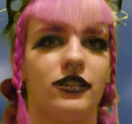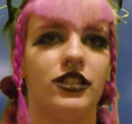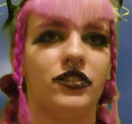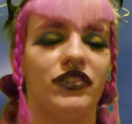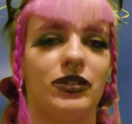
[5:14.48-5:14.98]

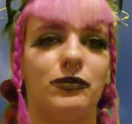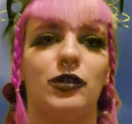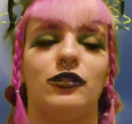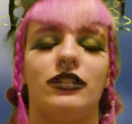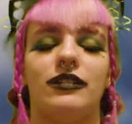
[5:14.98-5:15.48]
This film
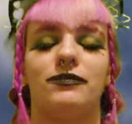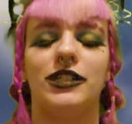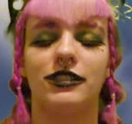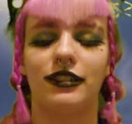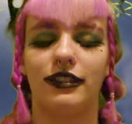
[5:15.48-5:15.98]

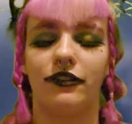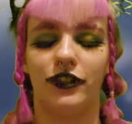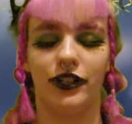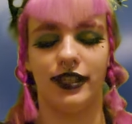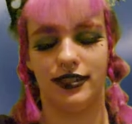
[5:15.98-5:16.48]
mostly
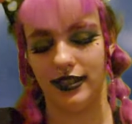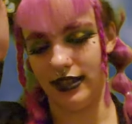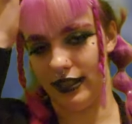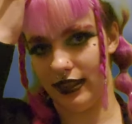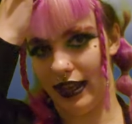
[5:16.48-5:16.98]
focuses
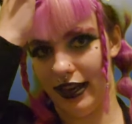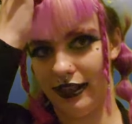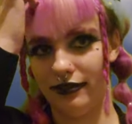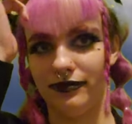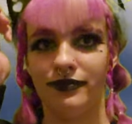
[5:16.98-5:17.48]
on that.
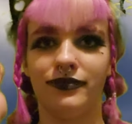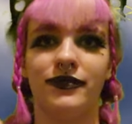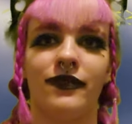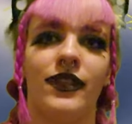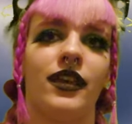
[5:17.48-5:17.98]

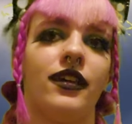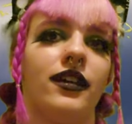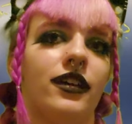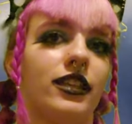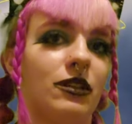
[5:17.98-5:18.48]

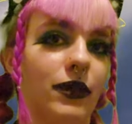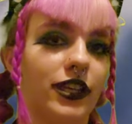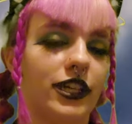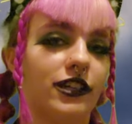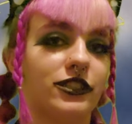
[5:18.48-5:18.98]
The
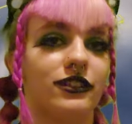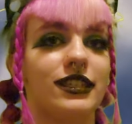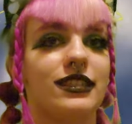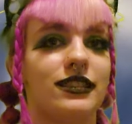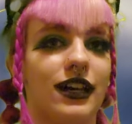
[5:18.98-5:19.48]
main character
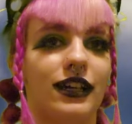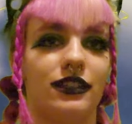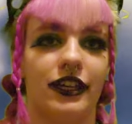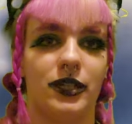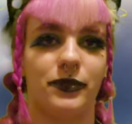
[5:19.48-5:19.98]
is not
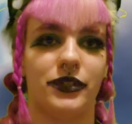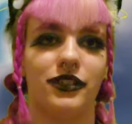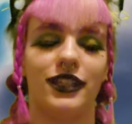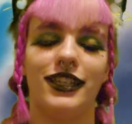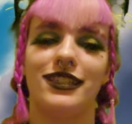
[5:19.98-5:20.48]
likable.
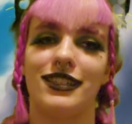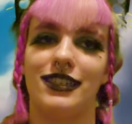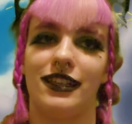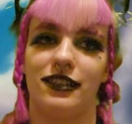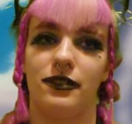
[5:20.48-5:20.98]
He is a
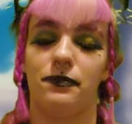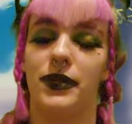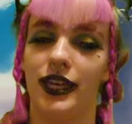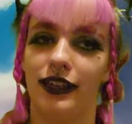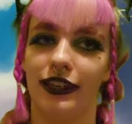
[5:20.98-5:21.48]
sexist
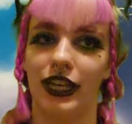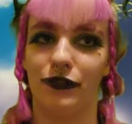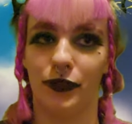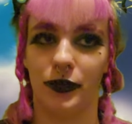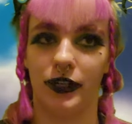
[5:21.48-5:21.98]
pig,
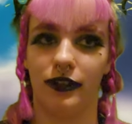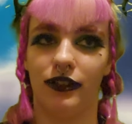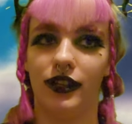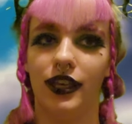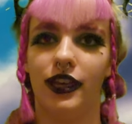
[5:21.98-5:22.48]
after
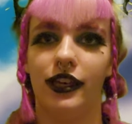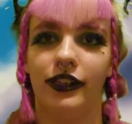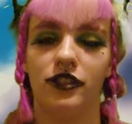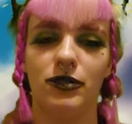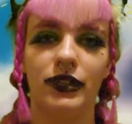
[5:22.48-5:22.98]
all.
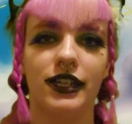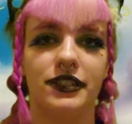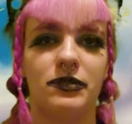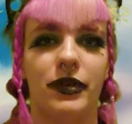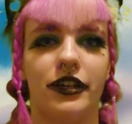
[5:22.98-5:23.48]
Just because
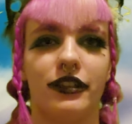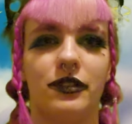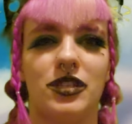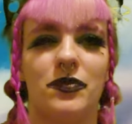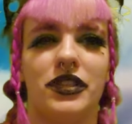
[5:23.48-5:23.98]
he's better
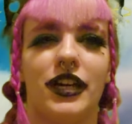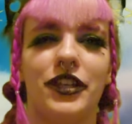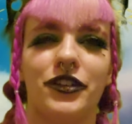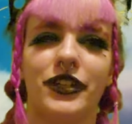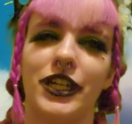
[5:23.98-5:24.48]
than some of the
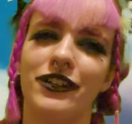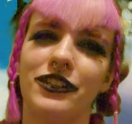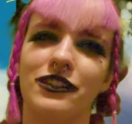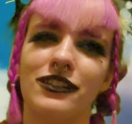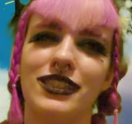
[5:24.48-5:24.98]
other
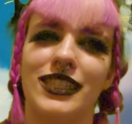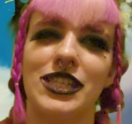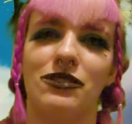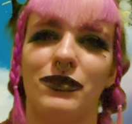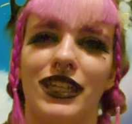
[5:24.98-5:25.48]
characters
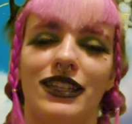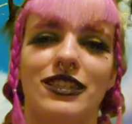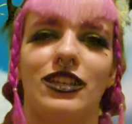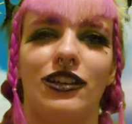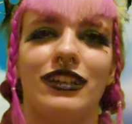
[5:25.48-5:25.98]
doesn't mean
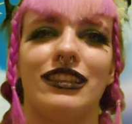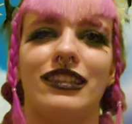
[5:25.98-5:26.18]
he's a good